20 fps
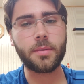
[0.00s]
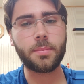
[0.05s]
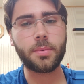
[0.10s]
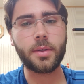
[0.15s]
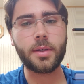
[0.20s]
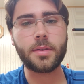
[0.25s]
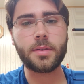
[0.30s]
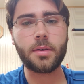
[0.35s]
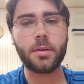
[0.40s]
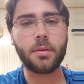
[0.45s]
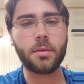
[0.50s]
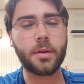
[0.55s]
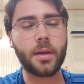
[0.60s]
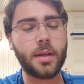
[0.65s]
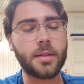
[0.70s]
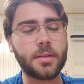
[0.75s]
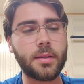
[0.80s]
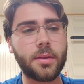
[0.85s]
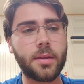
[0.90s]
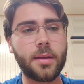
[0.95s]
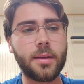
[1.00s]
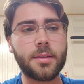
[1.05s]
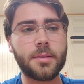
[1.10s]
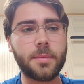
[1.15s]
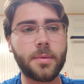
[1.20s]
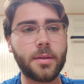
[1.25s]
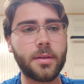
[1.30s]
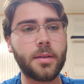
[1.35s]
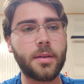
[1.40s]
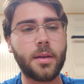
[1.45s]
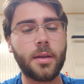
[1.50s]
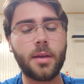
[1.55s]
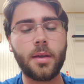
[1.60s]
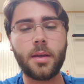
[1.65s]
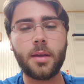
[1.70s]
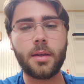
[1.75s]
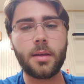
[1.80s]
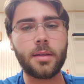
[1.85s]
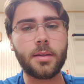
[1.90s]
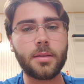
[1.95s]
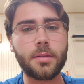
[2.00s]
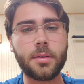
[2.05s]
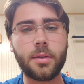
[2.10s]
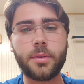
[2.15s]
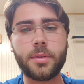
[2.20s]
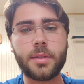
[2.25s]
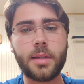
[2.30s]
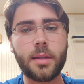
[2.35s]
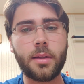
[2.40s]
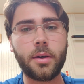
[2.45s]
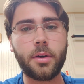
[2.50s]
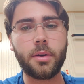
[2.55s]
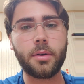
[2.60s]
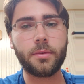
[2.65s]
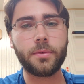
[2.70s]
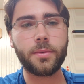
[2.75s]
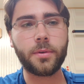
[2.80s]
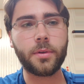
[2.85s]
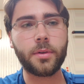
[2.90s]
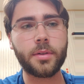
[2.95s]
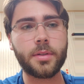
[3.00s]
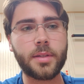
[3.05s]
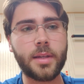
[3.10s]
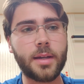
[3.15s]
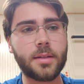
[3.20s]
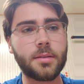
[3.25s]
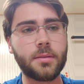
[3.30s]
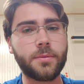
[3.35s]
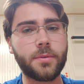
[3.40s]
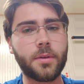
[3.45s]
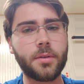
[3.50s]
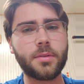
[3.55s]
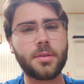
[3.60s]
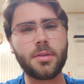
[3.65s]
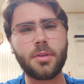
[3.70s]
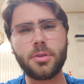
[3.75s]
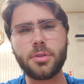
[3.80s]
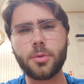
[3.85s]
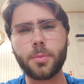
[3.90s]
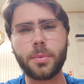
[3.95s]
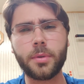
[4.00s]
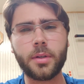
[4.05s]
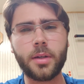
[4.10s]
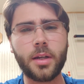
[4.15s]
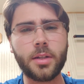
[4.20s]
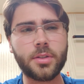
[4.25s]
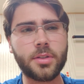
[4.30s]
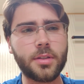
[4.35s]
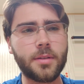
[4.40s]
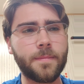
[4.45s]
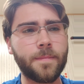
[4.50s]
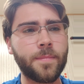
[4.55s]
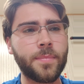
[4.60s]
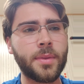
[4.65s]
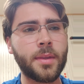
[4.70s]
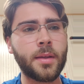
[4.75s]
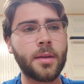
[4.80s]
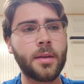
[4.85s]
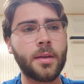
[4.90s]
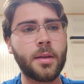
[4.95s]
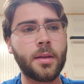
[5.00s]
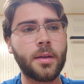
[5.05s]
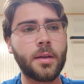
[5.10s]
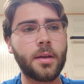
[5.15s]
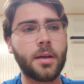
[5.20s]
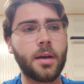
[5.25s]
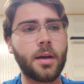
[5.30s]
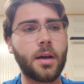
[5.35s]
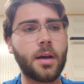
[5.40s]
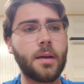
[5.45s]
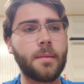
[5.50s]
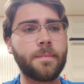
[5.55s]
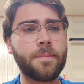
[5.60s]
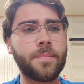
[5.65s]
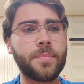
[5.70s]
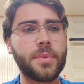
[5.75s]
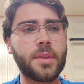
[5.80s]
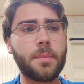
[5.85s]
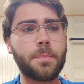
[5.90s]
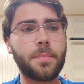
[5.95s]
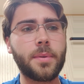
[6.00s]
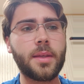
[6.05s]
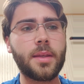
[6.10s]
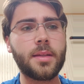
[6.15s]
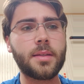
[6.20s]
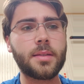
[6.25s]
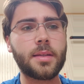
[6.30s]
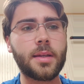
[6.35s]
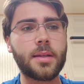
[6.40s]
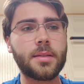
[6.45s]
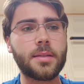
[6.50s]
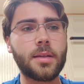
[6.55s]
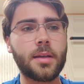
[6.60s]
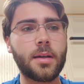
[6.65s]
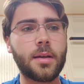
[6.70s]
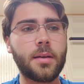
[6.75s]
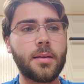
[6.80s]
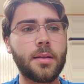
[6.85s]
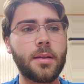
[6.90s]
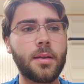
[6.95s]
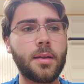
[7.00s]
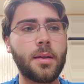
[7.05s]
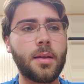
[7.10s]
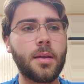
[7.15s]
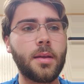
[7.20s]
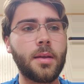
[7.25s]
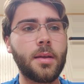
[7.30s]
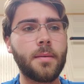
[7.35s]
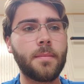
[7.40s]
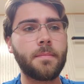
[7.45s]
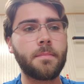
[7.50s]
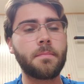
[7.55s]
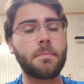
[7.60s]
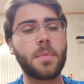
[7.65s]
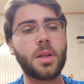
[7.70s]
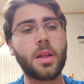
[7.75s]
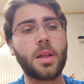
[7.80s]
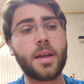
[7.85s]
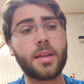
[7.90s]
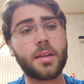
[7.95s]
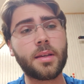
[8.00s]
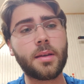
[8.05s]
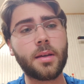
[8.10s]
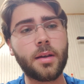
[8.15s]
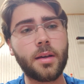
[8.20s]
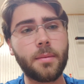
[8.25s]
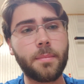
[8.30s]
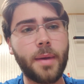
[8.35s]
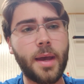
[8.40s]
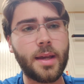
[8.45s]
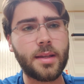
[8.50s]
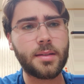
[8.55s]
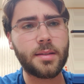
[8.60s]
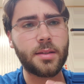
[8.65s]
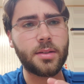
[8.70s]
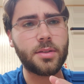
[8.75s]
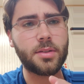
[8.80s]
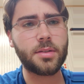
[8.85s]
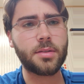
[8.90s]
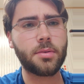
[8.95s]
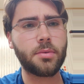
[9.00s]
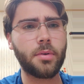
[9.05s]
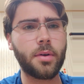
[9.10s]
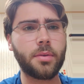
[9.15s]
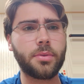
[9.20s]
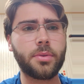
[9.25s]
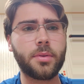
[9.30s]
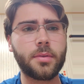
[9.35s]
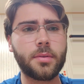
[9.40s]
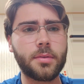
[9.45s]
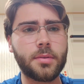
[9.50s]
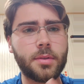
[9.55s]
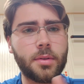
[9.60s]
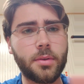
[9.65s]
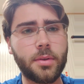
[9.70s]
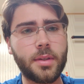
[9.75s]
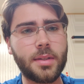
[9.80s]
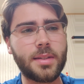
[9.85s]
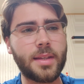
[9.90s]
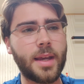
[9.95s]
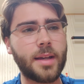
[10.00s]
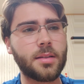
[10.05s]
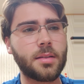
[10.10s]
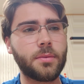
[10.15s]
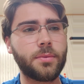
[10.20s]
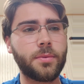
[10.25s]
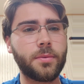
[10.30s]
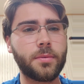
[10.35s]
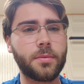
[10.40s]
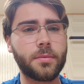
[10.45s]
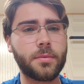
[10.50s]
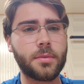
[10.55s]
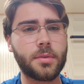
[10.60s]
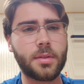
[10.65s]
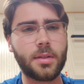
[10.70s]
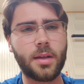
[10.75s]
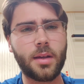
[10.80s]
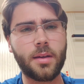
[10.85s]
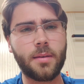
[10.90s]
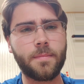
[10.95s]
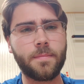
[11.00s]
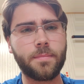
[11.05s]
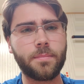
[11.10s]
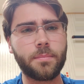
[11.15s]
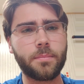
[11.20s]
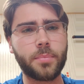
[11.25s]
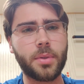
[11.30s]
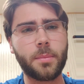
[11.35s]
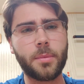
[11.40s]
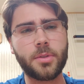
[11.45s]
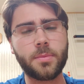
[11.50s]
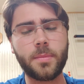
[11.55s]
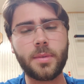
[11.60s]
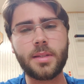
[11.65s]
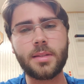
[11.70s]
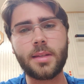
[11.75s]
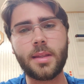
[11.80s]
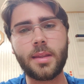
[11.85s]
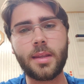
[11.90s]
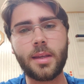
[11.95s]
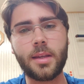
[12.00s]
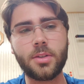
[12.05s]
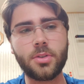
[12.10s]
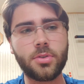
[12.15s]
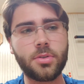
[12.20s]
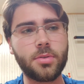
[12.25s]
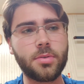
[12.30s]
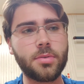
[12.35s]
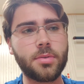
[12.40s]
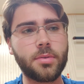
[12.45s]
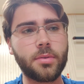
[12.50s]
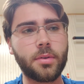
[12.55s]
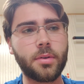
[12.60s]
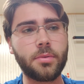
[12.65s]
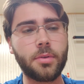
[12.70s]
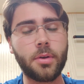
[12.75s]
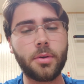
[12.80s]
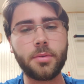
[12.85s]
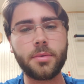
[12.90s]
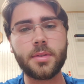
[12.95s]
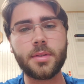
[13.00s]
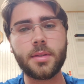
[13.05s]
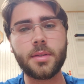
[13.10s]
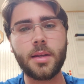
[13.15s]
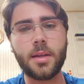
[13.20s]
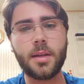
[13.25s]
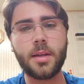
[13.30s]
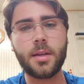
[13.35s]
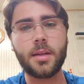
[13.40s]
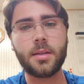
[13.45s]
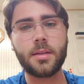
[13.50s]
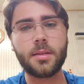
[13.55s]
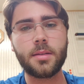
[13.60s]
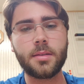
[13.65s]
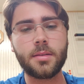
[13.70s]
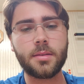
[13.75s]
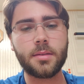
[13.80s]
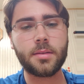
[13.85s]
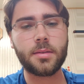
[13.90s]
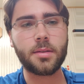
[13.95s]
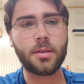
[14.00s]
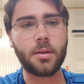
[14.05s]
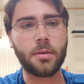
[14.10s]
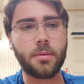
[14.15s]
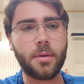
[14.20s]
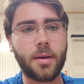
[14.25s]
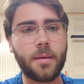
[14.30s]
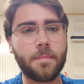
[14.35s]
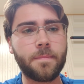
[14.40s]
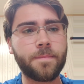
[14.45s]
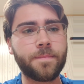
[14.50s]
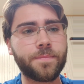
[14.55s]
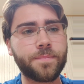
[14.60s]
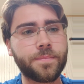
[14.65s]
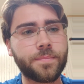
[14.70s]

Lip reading: plays all kinds of things, but he's always had a heart for saxophones and also percussion. The piece has a melodic passage throughout, so the saxophones pretty much means that they can choose their own notes. So